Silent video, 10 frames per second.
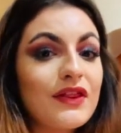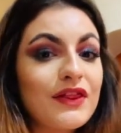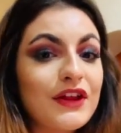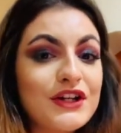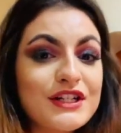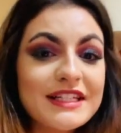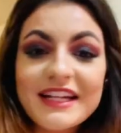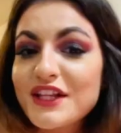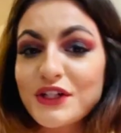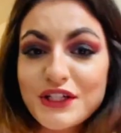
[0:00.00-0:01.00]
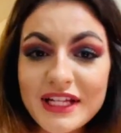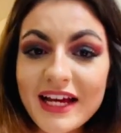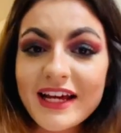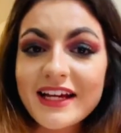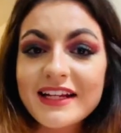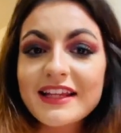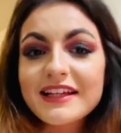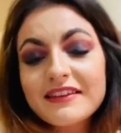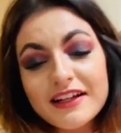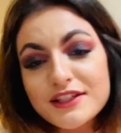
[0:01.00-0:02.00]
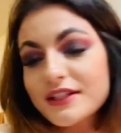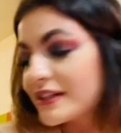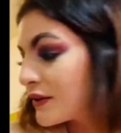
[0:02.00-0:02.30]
there's another side. Like, that's